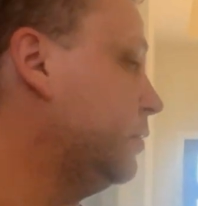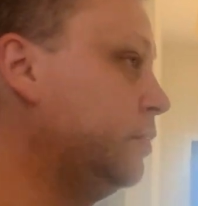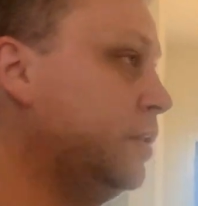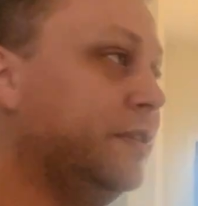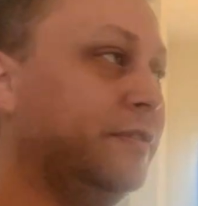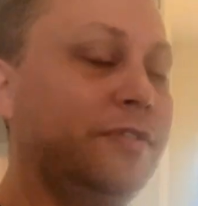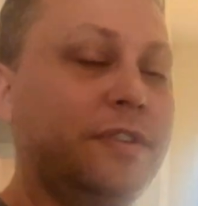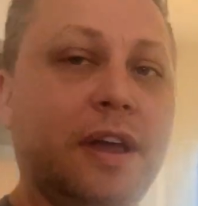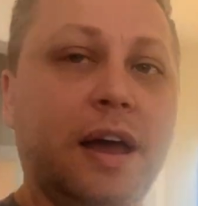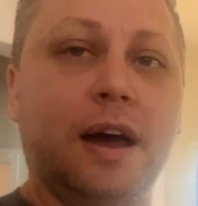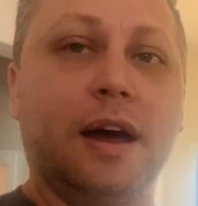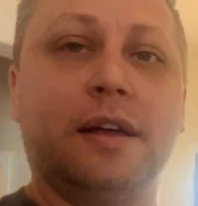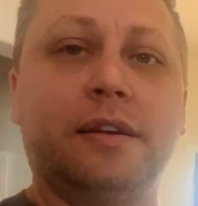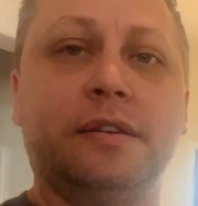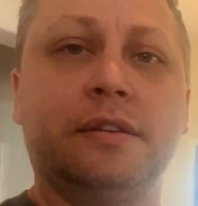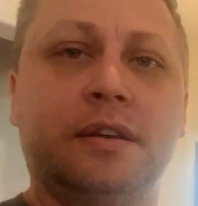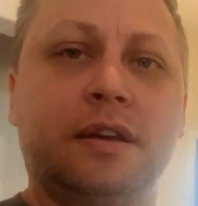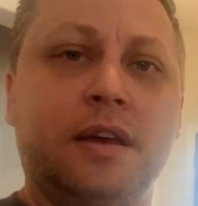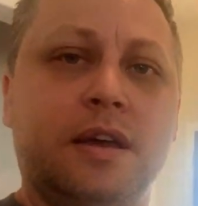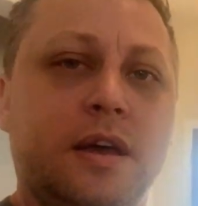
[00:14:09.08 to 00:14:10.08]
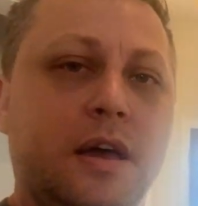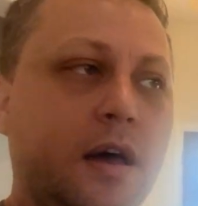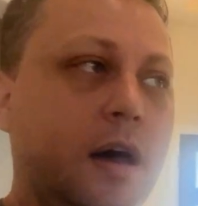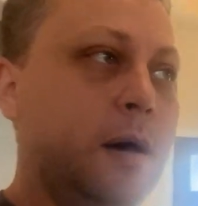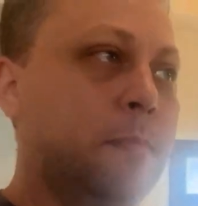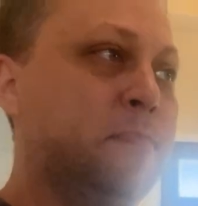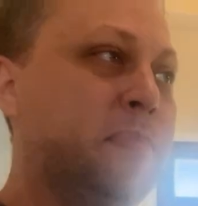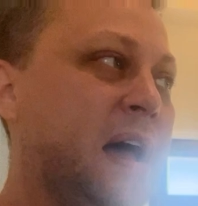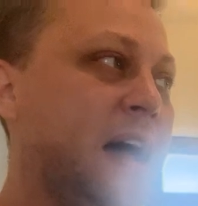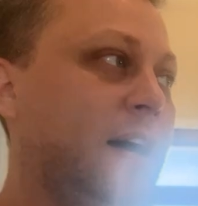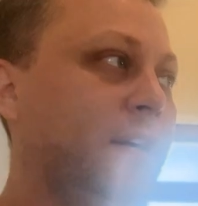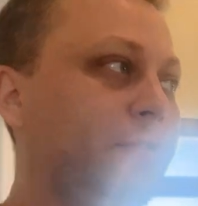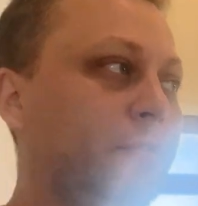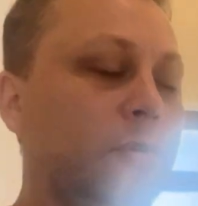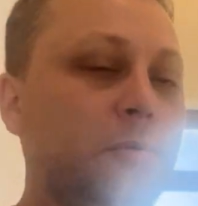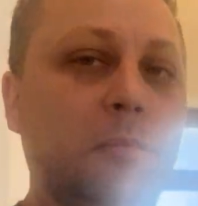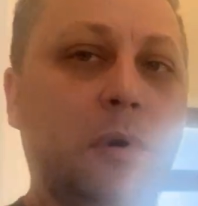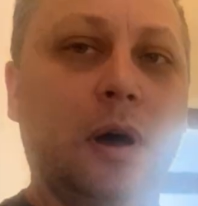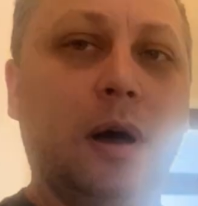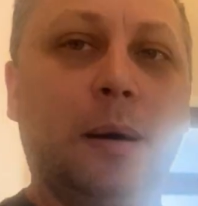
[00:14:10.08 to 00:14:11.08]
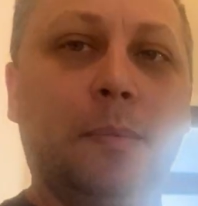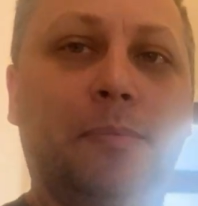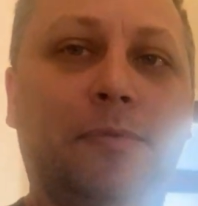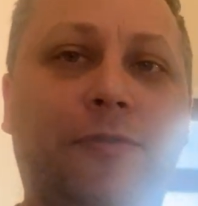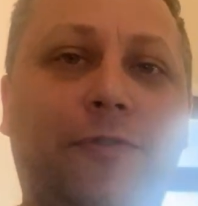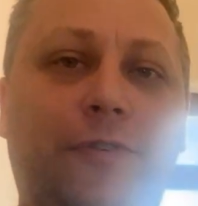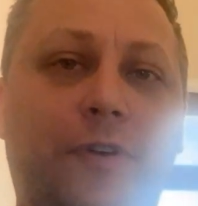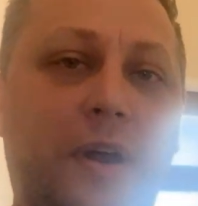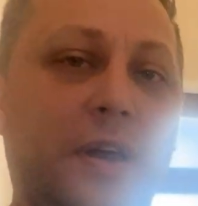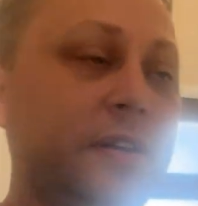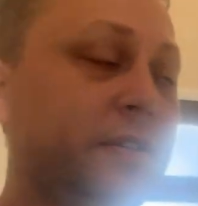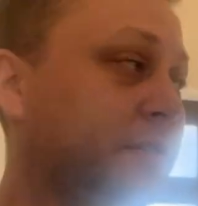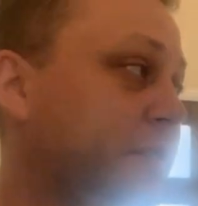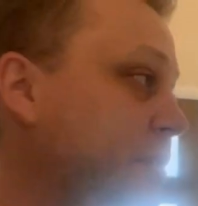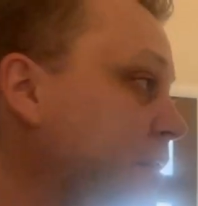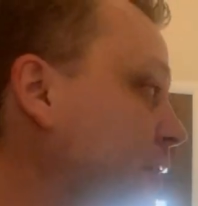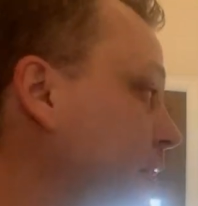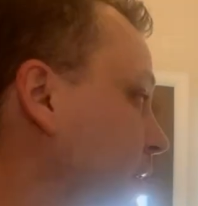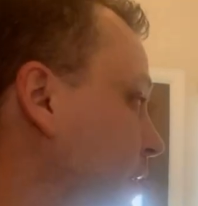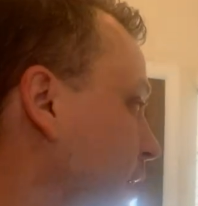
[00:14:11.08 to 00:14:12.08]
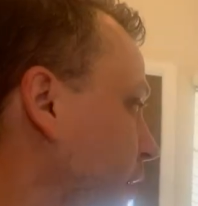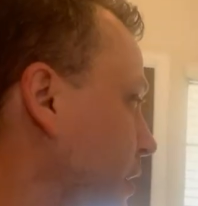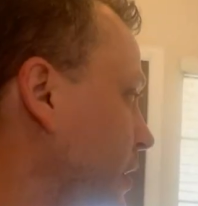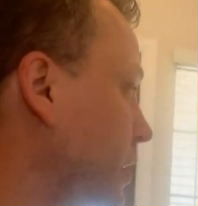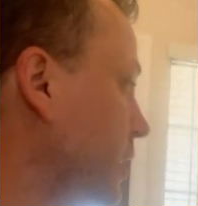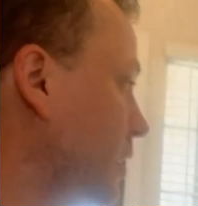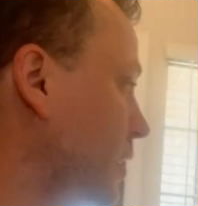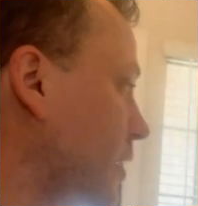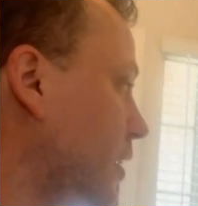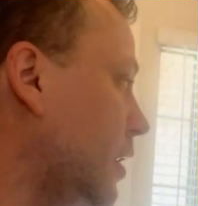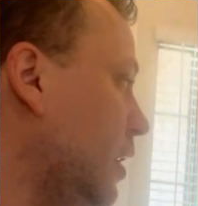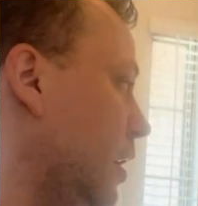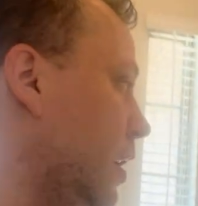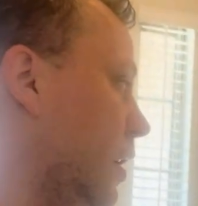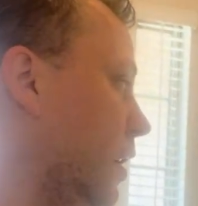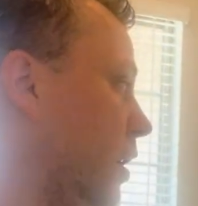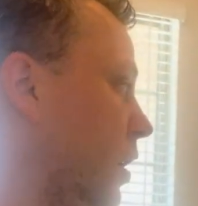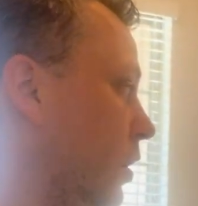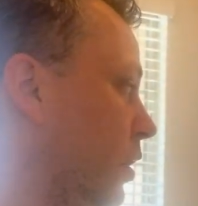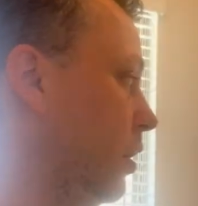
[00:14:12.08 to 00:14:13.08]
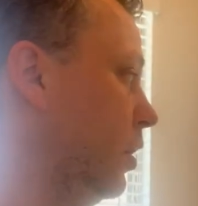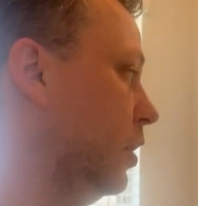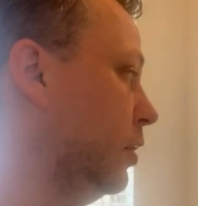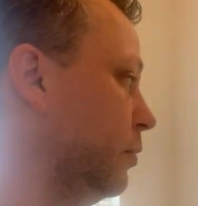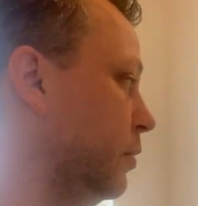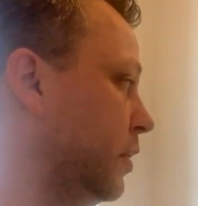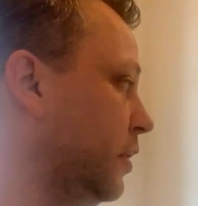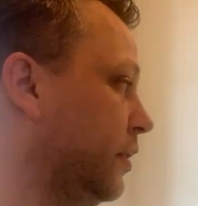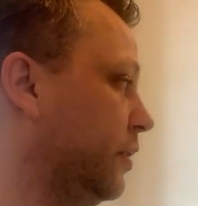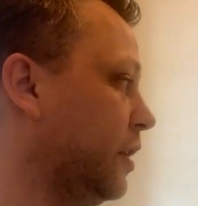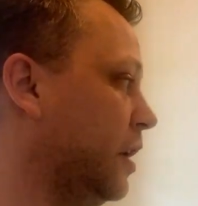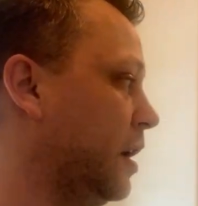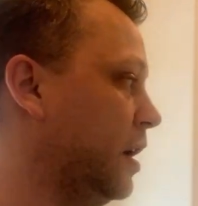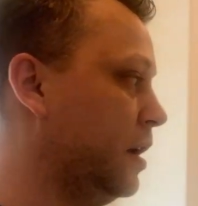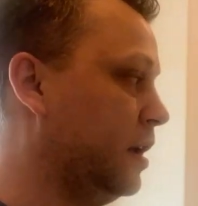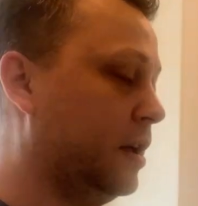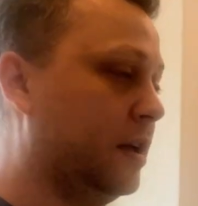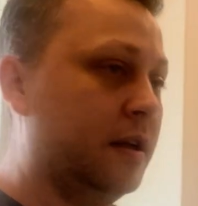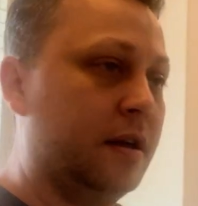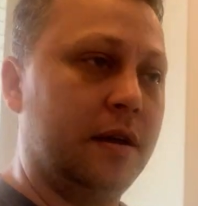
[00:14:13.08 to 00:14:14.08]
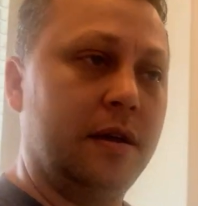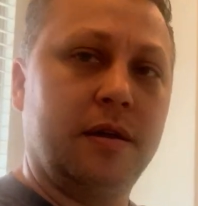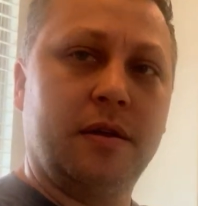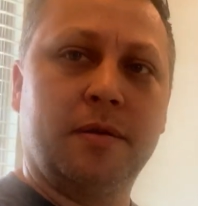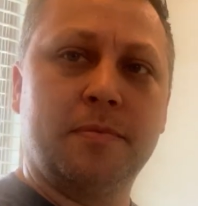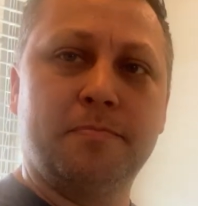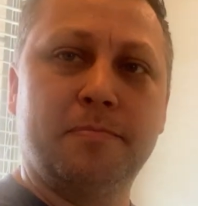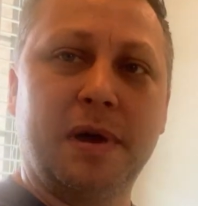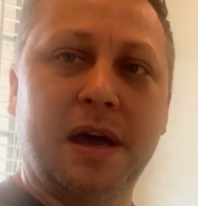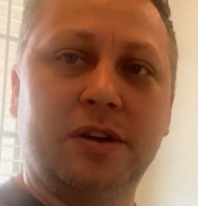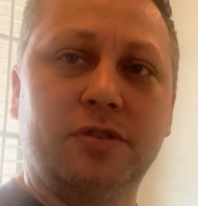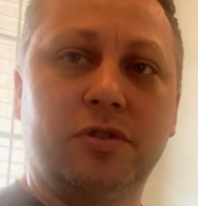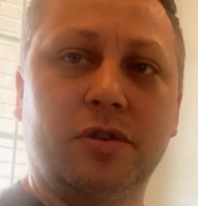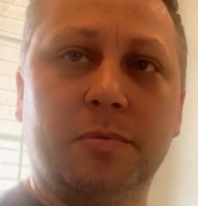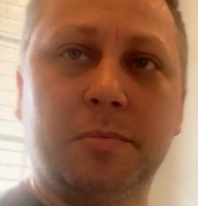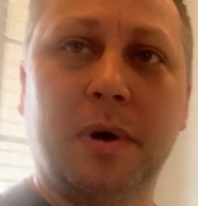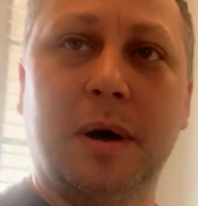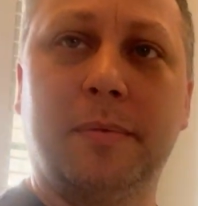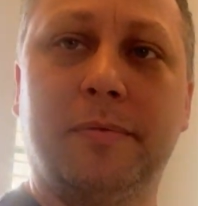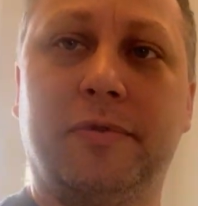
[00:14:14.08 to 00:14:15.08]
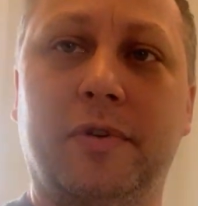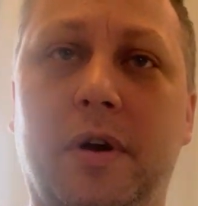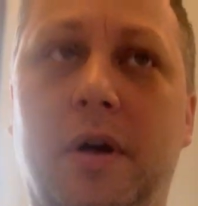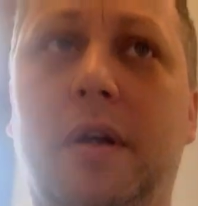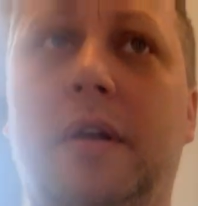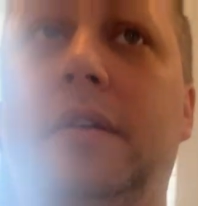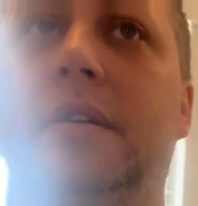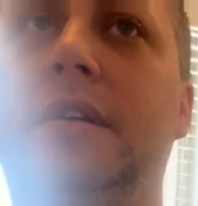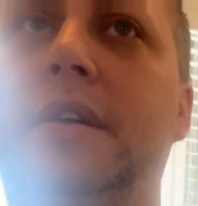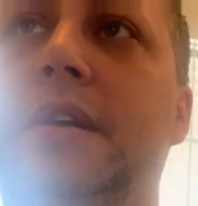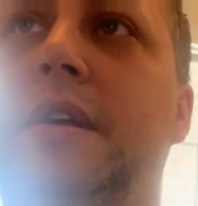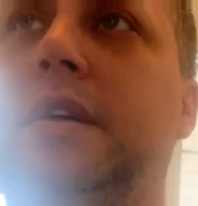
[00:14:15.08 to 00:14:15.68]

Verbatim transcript: we've got a bathroom up front, uh, along with a bedroom up front.